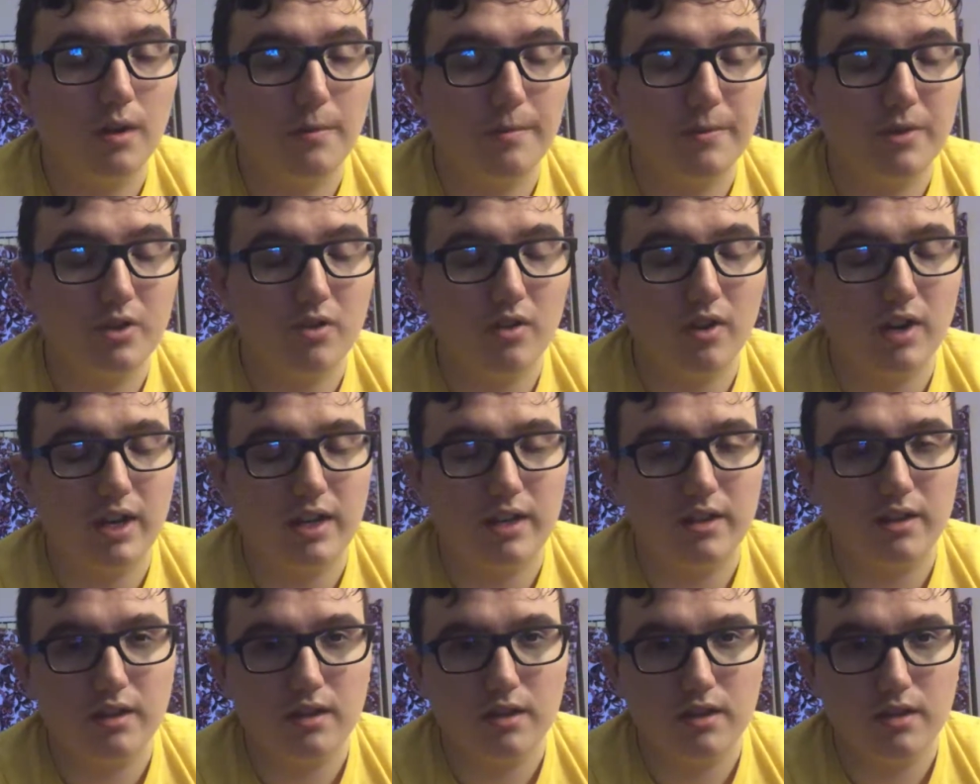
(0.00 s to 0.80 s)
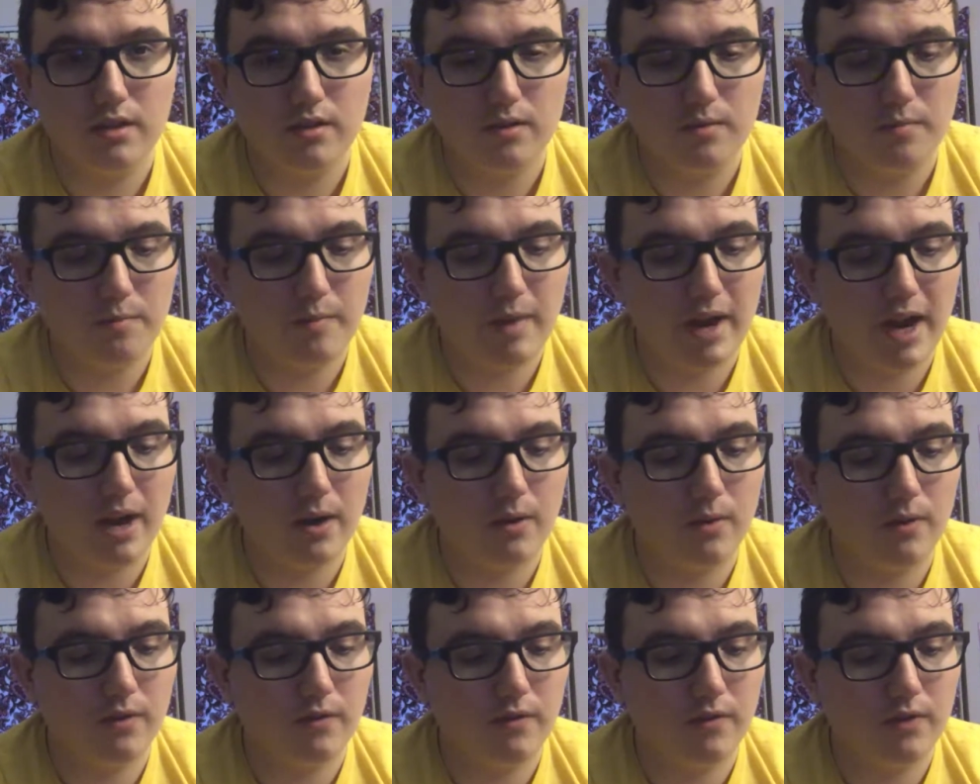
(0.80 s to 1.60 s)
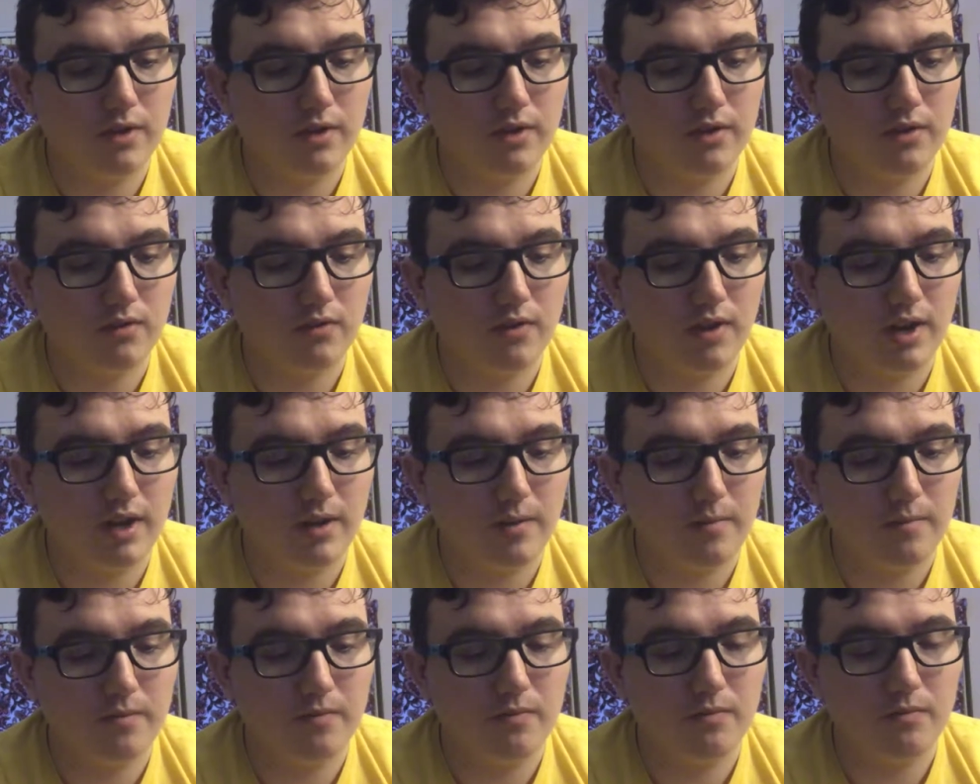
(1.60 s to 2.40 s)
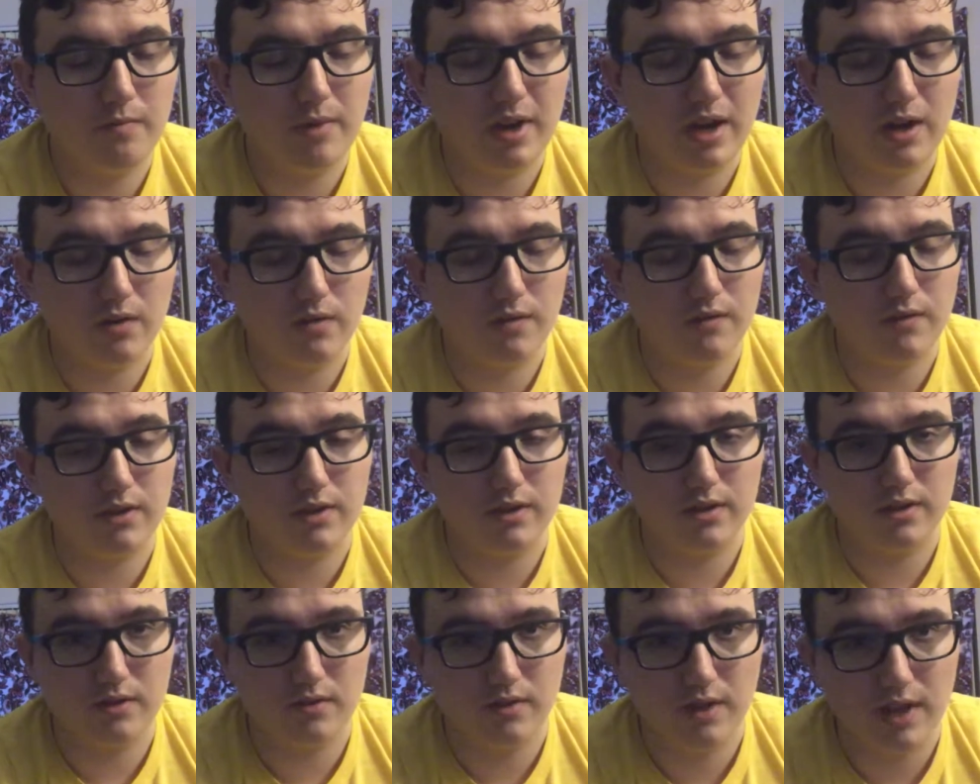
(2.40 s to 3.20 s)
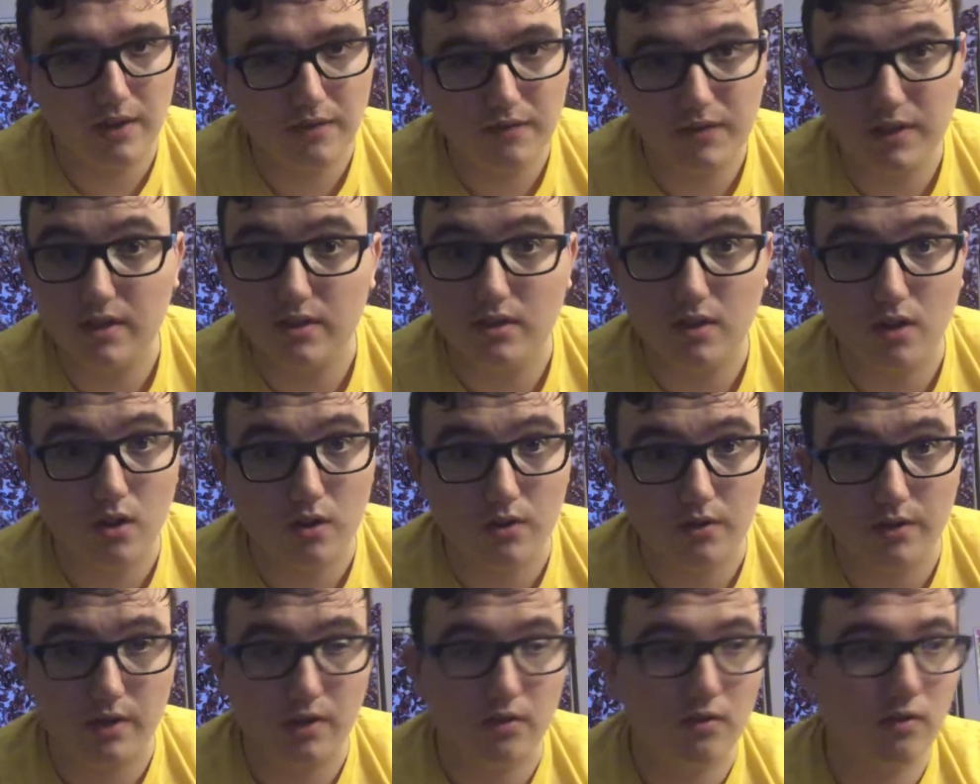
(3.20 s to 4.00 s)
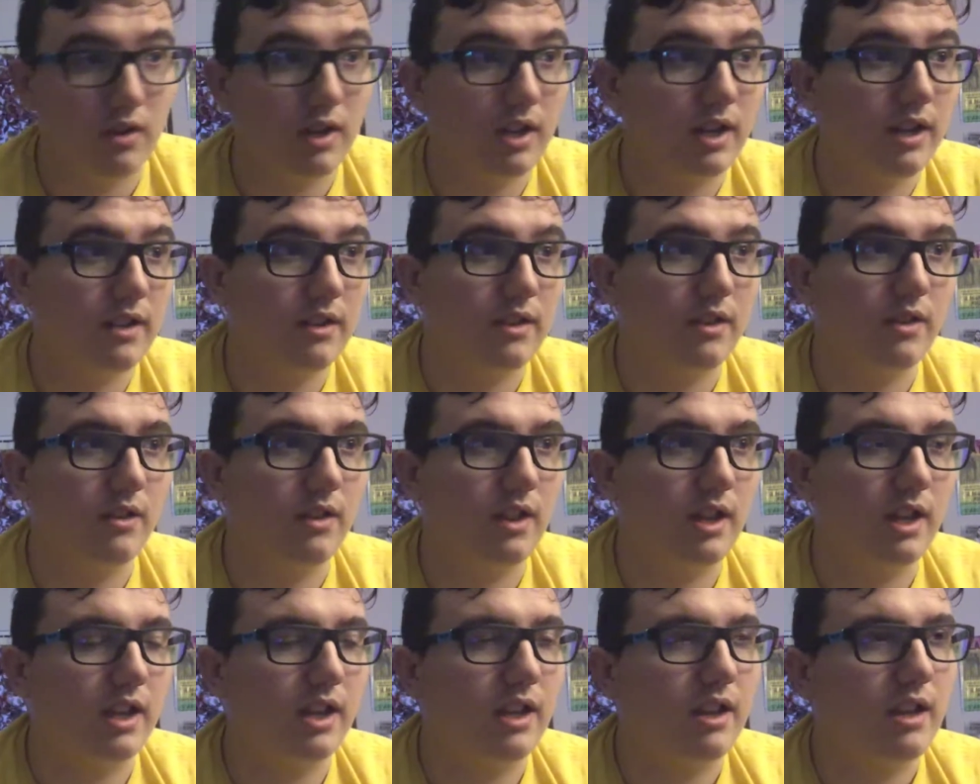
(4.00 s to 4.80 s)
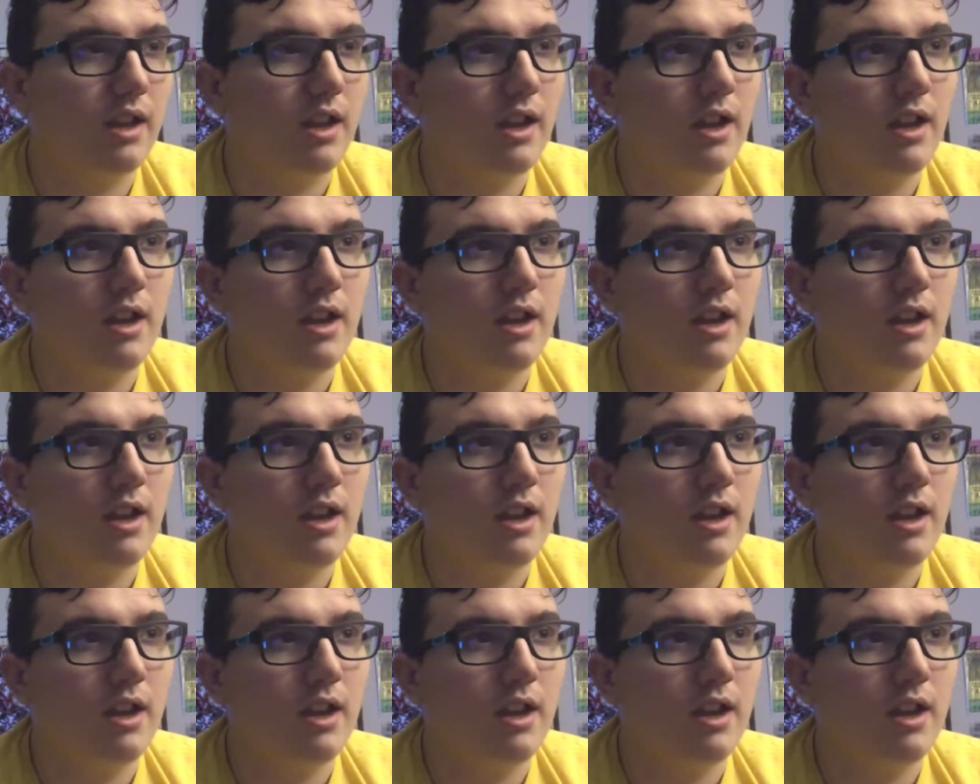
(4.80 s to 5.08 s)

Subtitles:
strength, power versus right, power versus left is all in the green. And then, like,